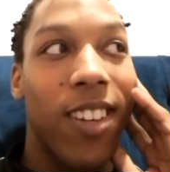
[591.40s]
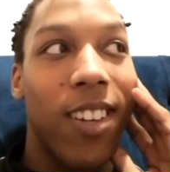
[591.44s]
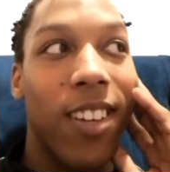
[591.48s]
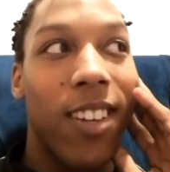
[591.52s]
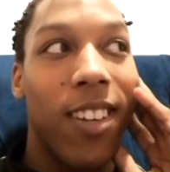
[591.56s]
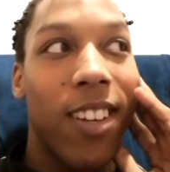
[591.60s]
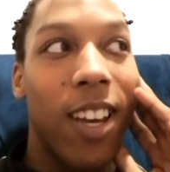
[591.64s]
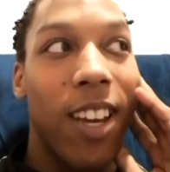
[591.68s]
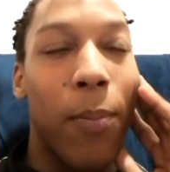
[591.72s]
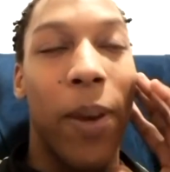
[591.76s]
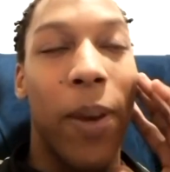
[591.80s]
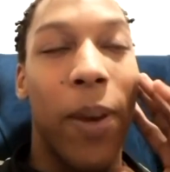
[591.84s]

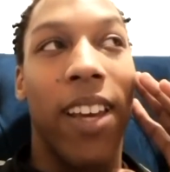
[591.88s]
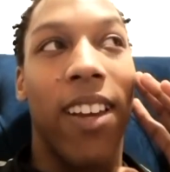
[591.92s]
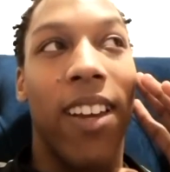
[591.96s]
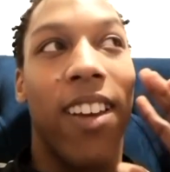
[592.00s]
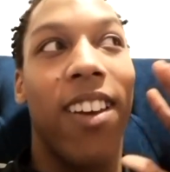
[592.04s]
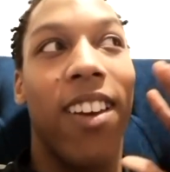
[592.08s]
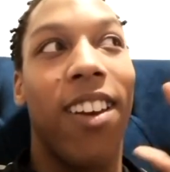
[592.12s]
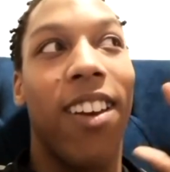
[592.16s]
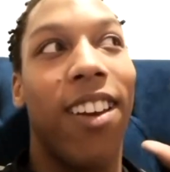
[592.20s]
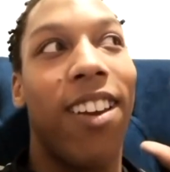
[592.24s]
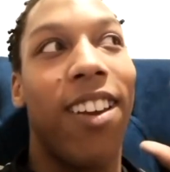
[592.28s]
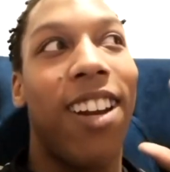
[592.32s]
a bit
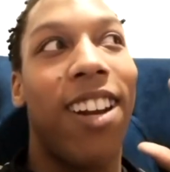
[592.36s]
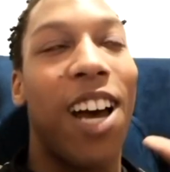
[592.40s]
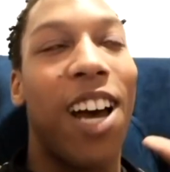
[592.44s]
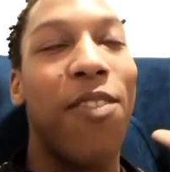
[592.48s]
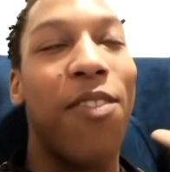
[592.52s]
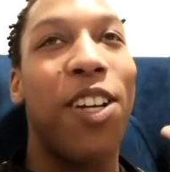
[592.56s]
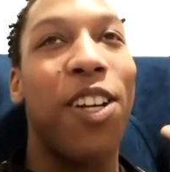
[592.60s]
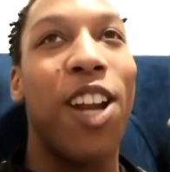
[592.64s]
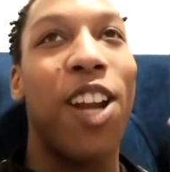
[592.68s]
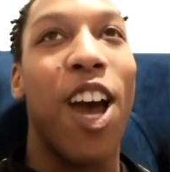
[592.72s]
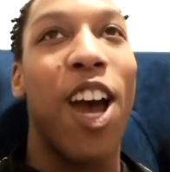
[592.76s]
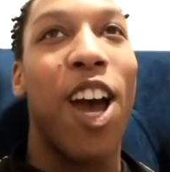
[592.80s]
like
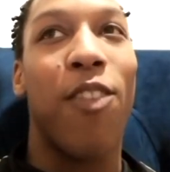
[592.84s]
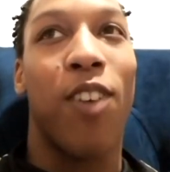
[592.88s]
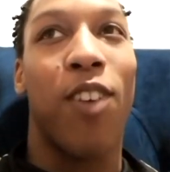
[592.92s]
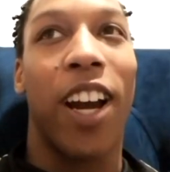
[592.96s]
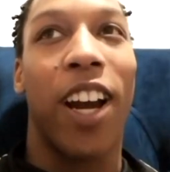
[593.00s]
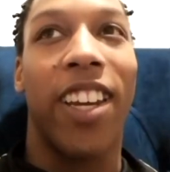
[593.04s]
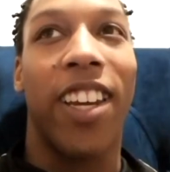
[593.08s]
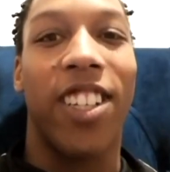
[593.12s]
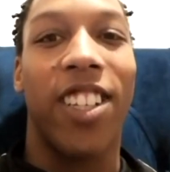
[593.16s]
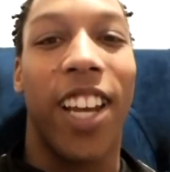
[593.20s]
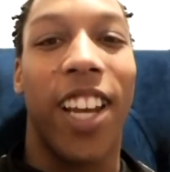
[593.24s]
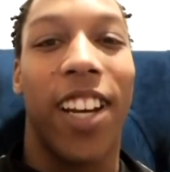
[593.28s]
of a
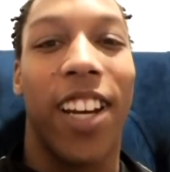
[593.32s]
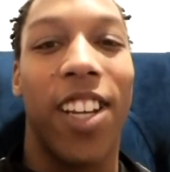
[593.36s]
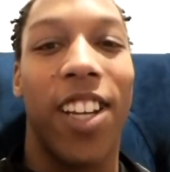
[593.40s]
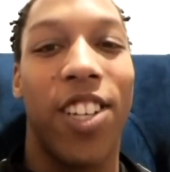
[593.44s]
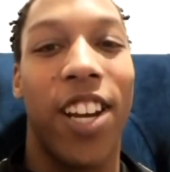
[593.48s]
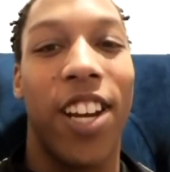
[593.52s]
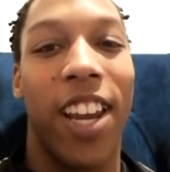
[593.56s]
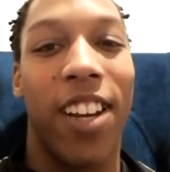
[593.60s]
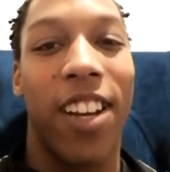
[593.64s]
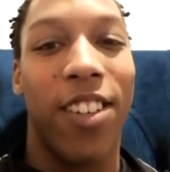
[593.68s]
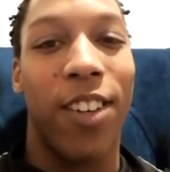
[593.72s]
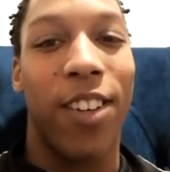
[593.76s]
nerve-wracking kind of
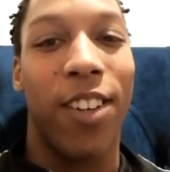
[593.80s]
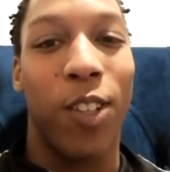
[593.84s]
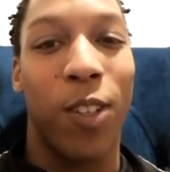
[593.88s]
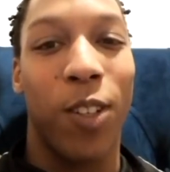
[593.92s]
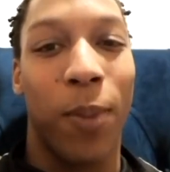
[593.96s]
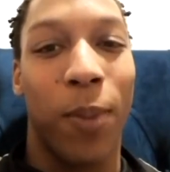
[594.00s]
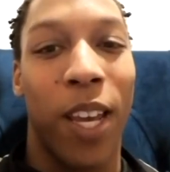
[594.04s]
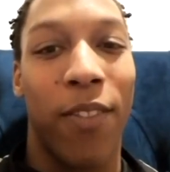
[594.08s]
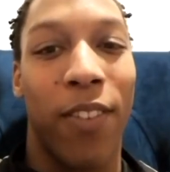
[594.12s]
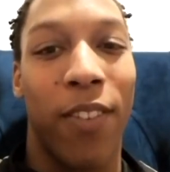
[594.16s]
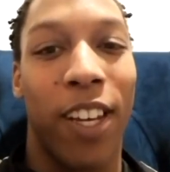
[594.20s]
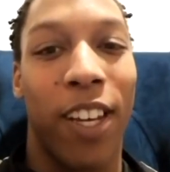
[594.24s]
change, and it was
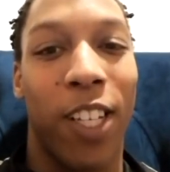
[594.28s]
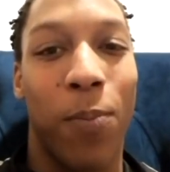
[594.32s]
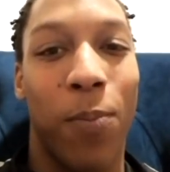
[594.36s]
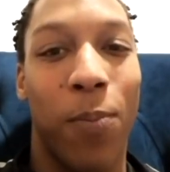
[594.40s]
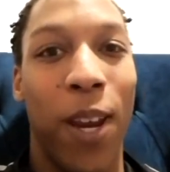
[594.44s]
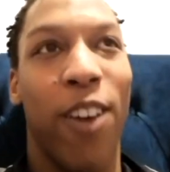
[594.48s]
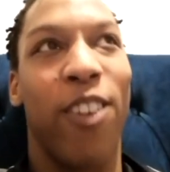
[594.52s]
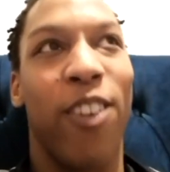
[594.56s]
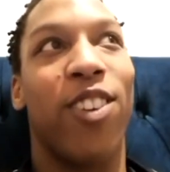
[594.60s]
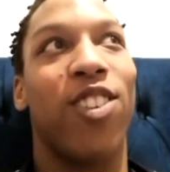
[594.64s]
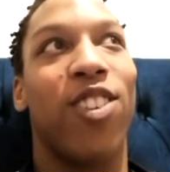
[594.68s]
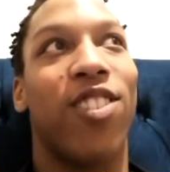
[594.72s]
a bit of an
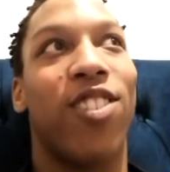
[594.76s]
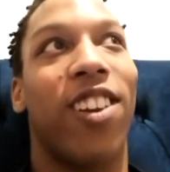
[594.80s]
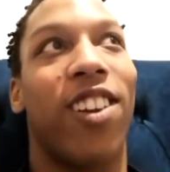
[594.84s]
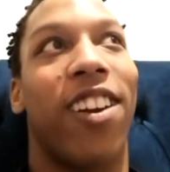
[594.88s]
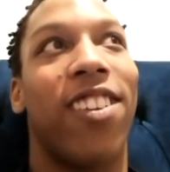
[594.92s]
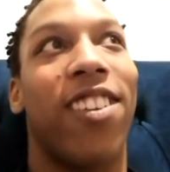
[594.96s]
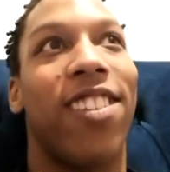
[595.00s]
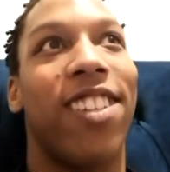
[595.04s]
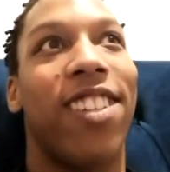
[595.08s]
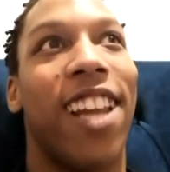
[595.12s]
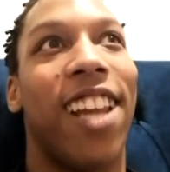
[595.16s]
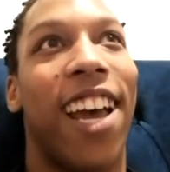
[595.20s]
experience
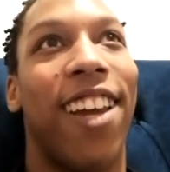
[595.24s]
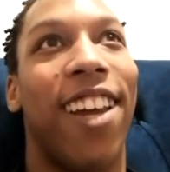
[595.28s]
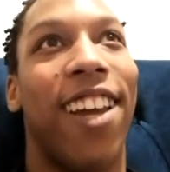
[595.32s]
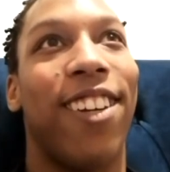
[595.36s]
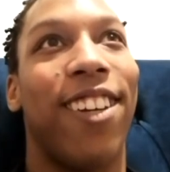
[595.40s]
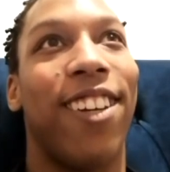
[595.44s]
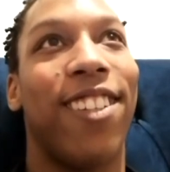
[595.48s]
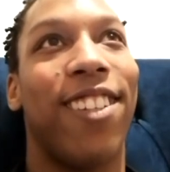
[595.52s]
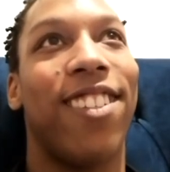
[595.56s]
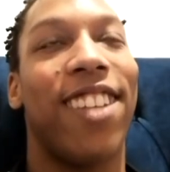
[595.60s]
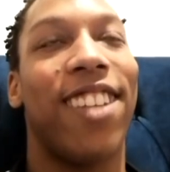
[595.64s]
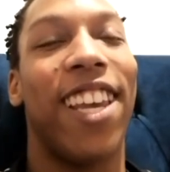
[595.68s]
kind of like
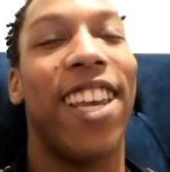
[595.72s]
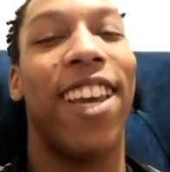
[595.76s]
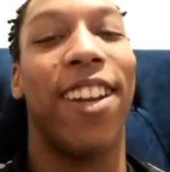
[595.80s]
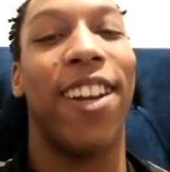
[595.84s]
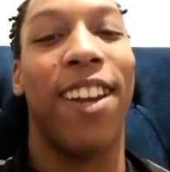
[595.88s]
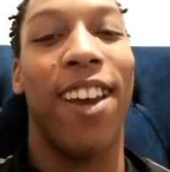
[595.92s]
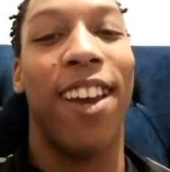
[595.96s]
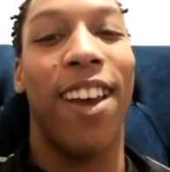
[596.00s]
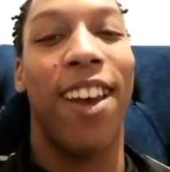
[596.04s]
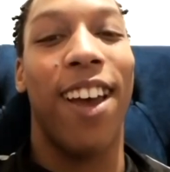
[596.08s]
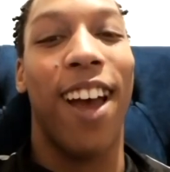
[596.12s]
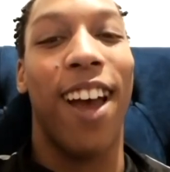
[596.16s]

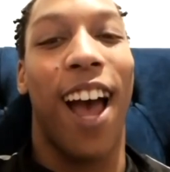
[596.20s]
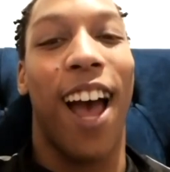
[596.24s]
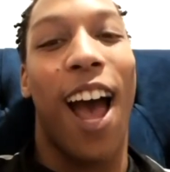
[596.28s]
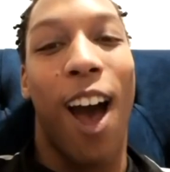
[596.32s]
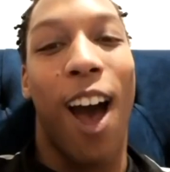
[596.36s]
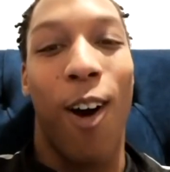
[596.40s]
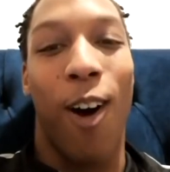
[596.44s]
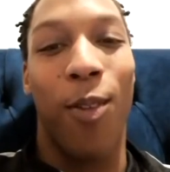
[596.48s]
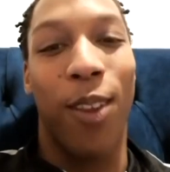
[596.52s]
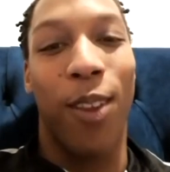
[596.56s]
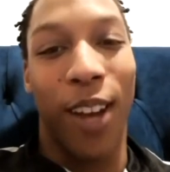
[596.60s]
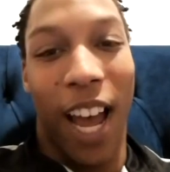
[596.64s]
seeing
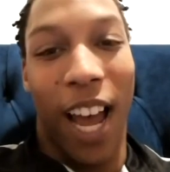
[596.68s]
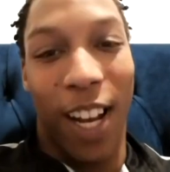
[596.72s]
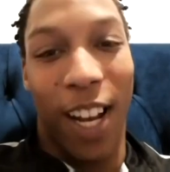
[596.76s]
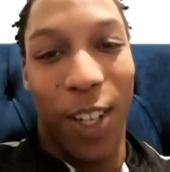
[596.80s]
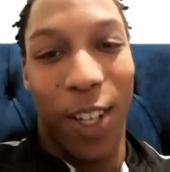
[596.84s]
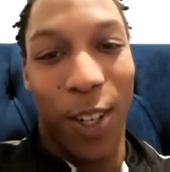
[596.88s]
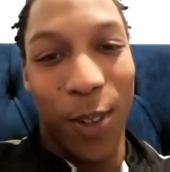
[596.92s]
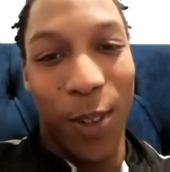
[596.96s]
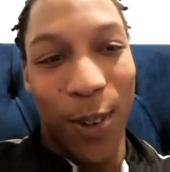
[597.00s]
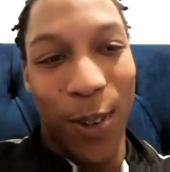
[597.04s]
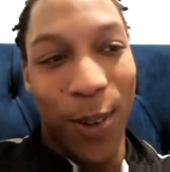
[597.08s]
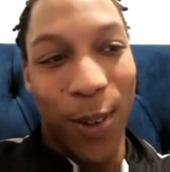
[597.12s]
how the
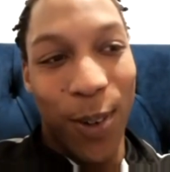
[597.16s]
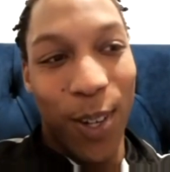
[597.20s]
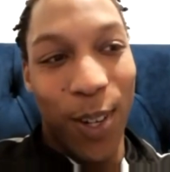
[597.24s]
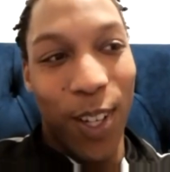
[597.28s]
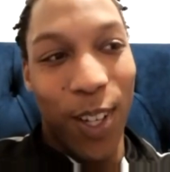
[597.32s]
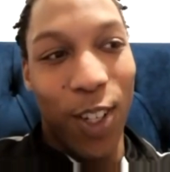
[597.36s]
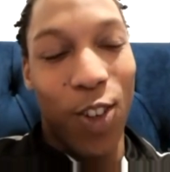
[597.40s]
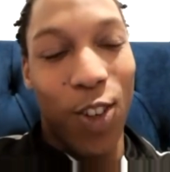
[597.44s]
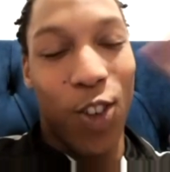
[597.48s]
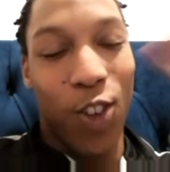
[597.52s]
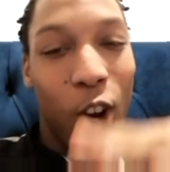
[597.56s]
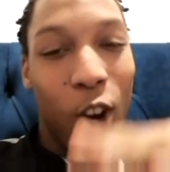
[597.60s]
actual
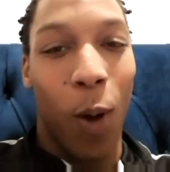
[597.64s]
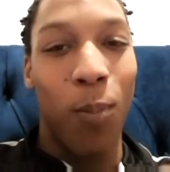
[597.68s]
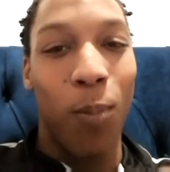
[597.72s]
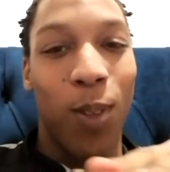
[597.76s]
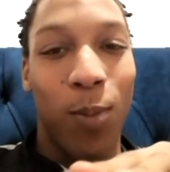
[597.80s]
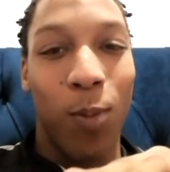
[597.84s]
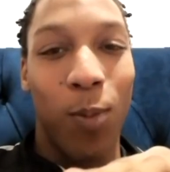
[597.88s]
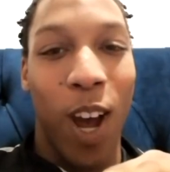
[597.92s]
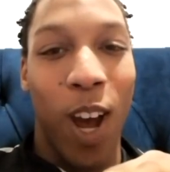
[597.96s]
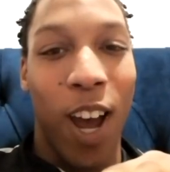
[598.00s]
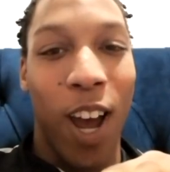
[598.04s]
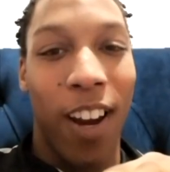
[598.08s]

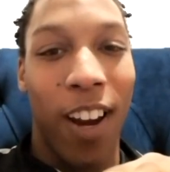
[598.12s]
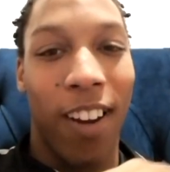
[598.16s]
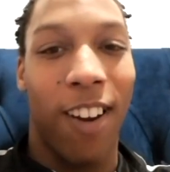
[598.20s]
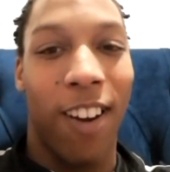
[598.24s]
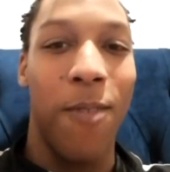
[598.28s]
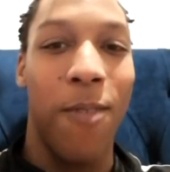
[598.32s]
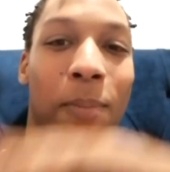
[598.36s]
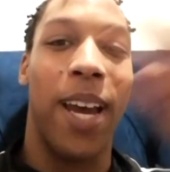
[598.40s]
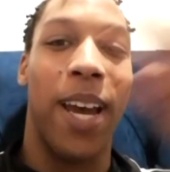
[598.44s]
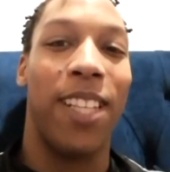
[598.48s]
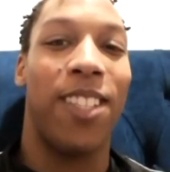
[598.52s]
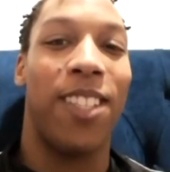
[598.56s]
jobs work
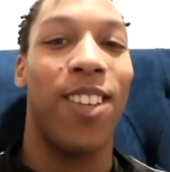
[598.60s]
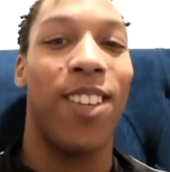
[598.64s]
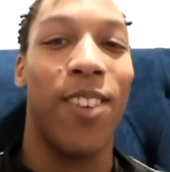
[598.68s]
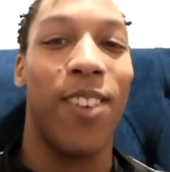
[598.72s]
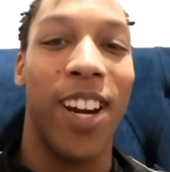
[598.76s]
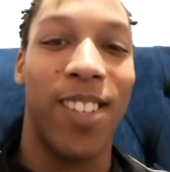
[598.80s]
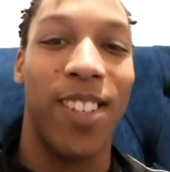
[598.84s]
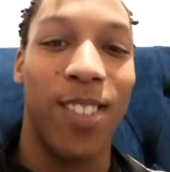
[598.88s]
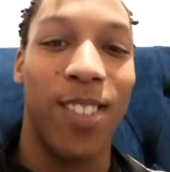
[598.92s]
compared to the racing